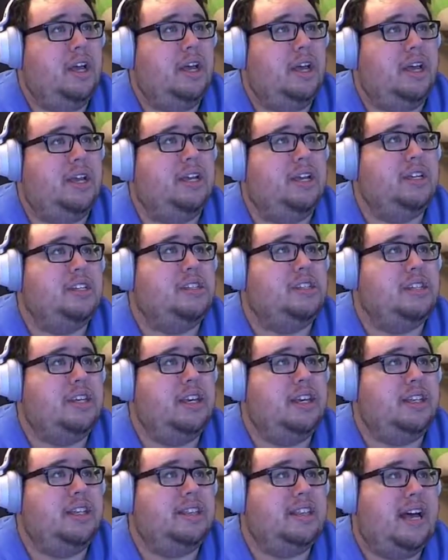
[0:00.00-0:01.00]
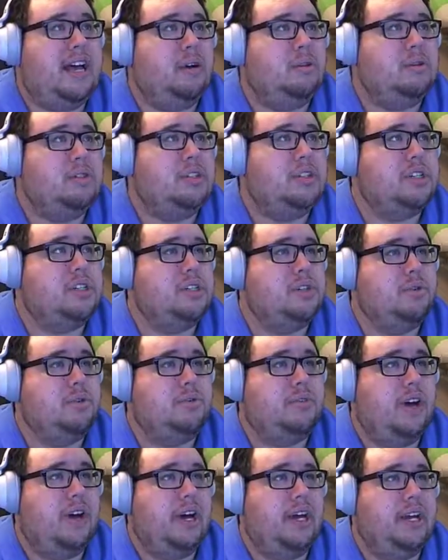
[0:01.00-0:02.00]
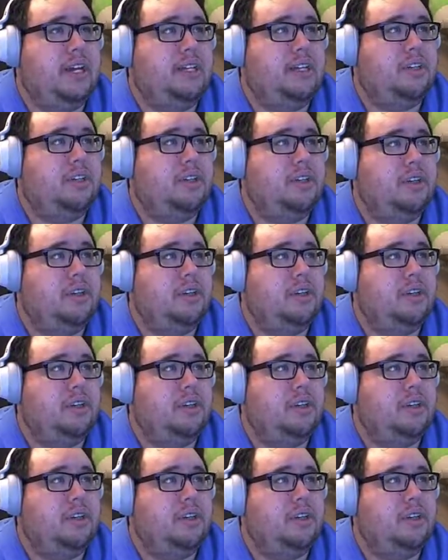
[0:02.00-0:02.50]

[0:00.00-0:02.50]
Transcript: is it allows us to find